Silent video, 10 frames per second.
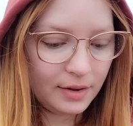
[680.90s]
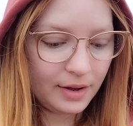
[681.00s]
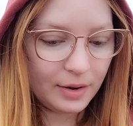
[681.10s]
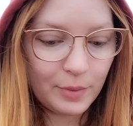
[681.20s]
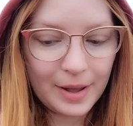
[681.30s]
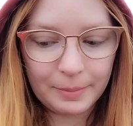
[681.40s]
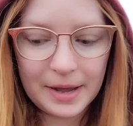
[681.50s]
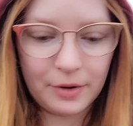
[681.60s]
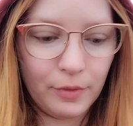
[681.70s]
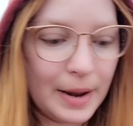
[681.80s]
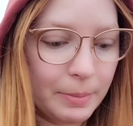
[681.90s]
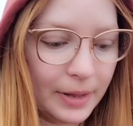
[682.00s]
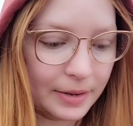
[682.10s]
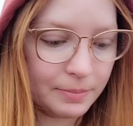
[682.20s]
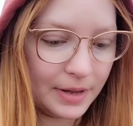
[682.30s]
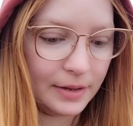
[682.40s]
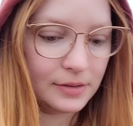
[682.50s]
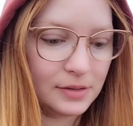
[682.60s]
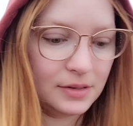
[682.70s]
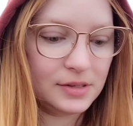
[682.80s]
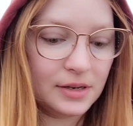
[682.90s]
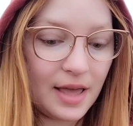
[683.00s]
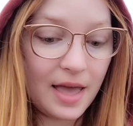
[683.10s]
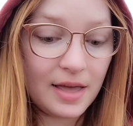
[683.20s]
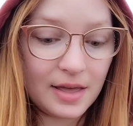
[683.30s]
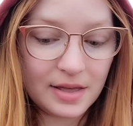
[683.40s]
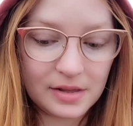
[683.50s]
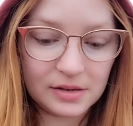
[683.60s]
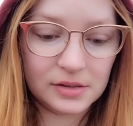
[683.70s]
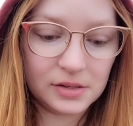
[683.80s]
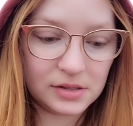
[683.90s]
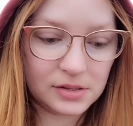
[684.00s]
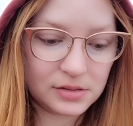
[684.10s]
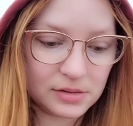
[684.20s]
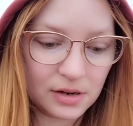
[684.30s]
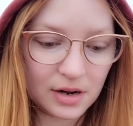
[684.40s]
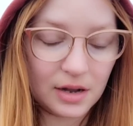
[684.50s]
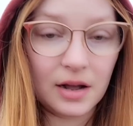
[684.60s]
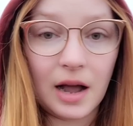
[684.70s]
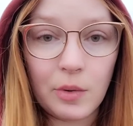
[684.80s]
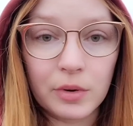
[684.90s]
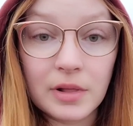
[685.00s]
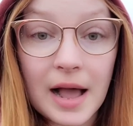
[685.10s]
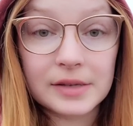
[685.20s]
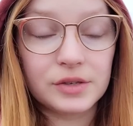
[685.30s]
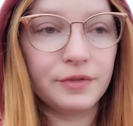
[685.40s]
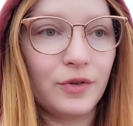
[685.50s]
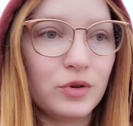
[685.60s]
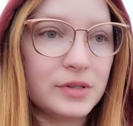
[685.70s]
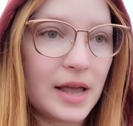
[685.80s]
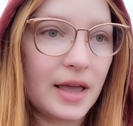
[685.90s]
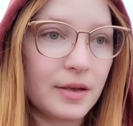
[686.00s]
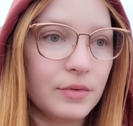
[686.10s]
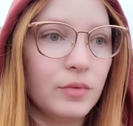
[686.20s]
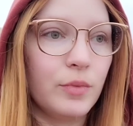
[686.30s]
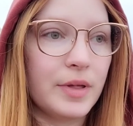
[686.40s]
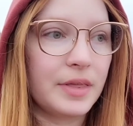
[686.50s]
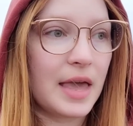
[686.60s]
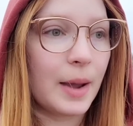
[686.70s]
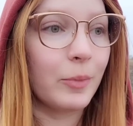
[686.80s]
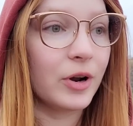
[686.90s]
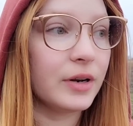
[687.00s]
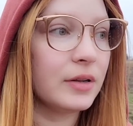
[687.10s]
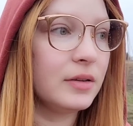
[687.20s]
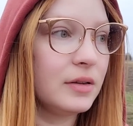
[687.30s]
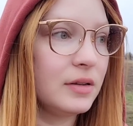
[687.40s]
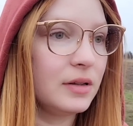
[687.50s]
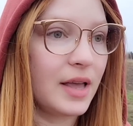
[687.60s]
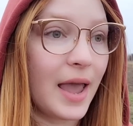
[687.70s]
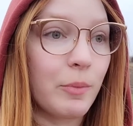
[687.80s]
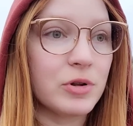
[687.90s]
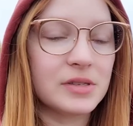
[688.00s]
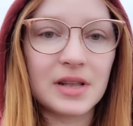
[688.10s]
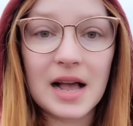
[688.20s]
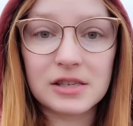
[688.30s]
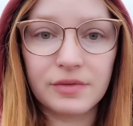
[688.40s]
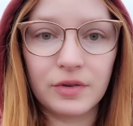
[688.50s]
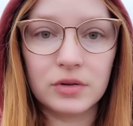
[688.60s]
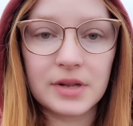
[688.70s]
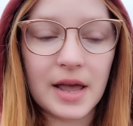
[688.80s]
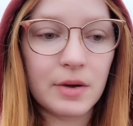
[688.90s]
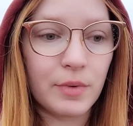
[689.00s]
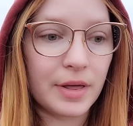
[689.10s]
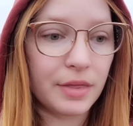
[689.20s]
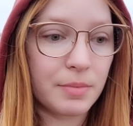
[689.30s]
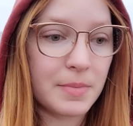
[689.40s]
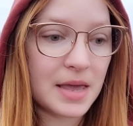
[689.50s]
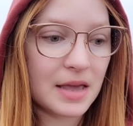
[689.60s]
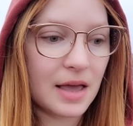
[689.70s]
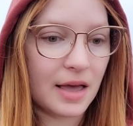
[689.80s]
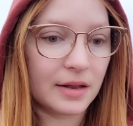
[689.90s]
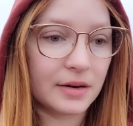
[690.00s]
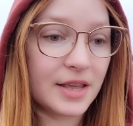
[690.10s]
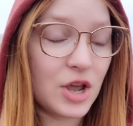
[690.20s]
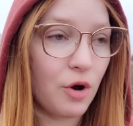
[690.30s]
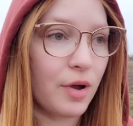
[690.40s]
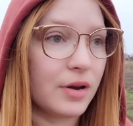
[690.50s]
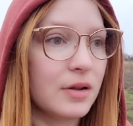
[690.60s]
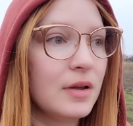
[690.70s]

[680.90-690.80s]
Anyway, I'm kind of rambling, but today is our last full day with Kameron. Kameron's last full day with me and Kieran.